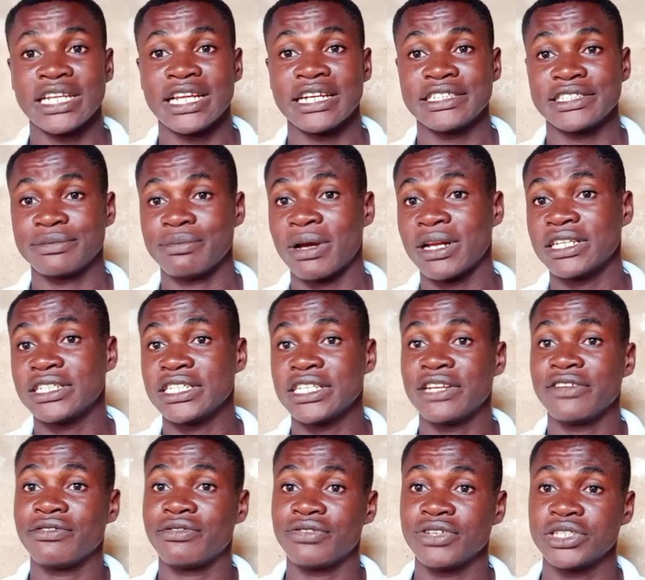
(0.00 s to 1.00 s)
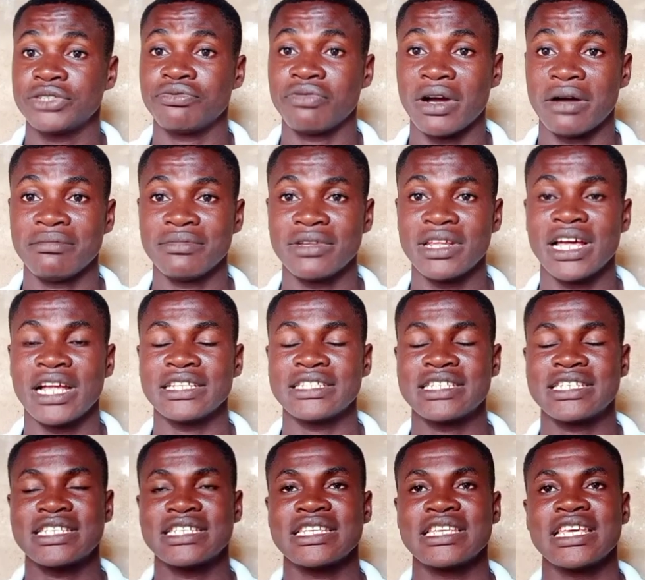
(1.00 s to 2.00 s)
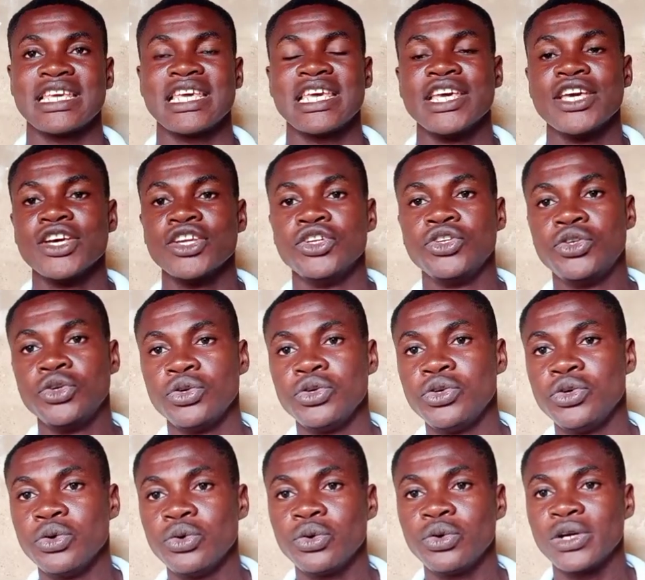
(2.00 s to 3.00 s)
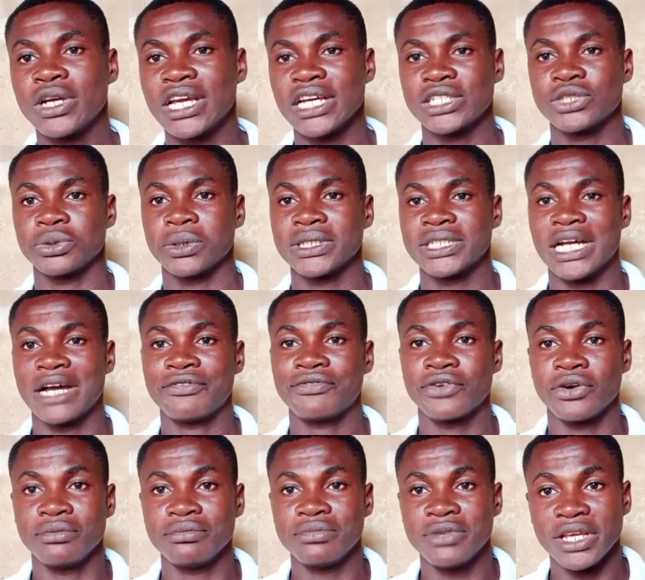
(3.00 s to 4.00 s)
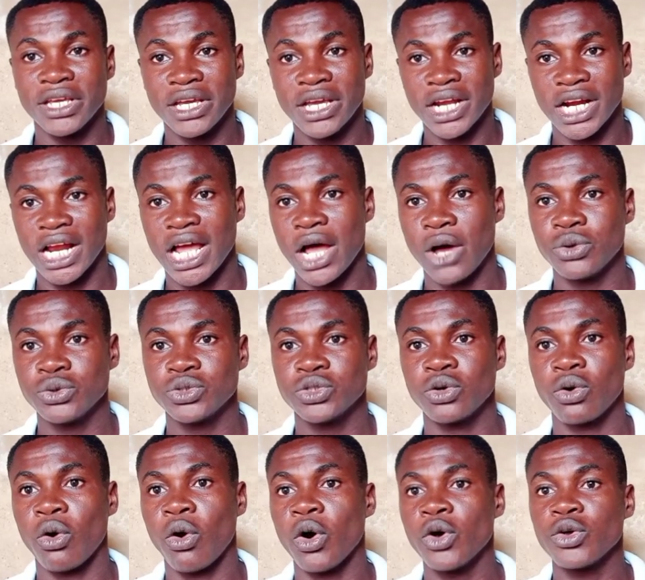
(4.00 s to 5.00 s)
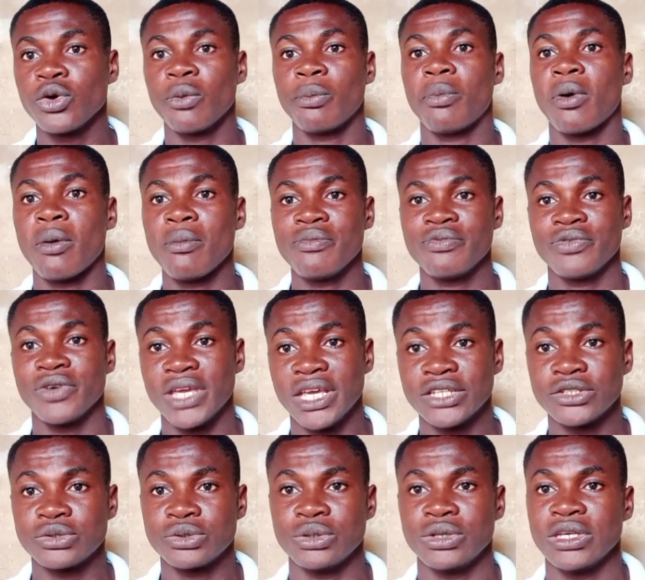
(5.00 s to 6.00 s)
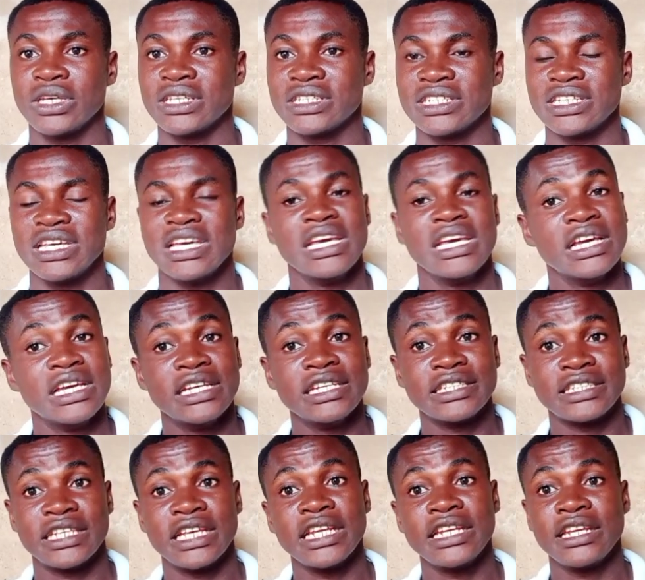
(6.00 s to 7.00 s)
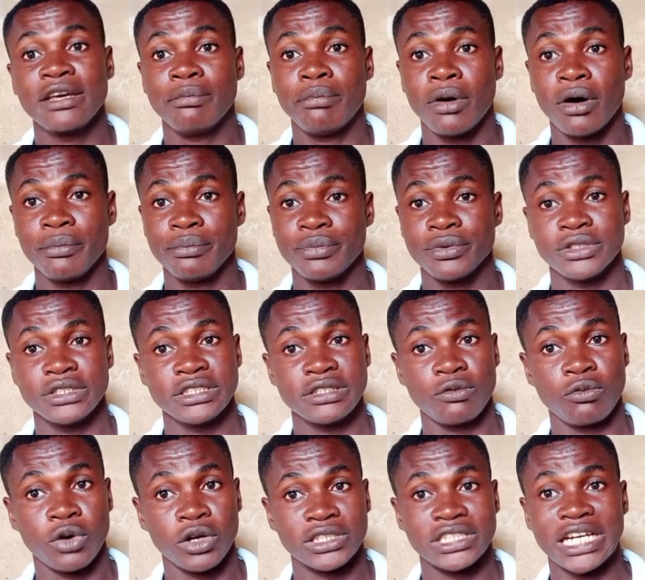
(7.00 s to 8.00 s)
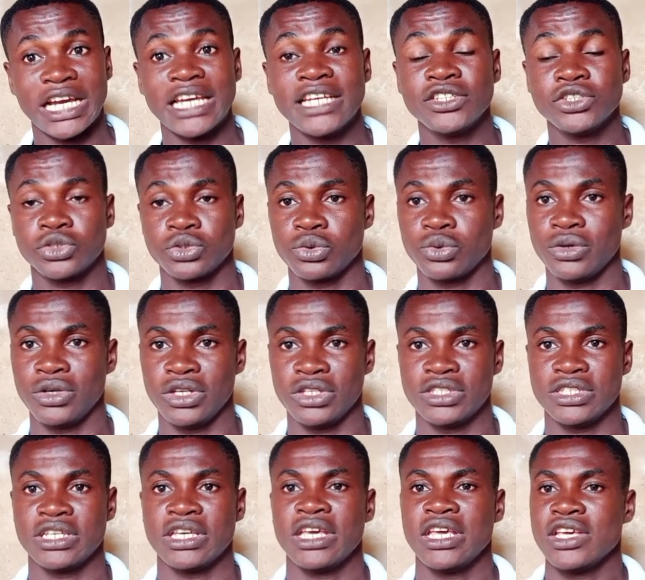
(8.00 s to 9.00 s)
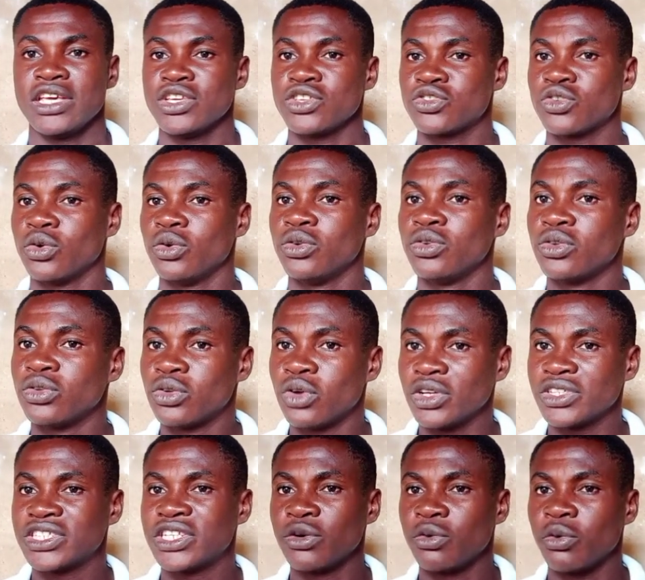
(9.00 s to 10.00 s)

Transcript: that is managing the fish farm, that do you get water from the ground or you pump into it? He said they pump water into it. So does the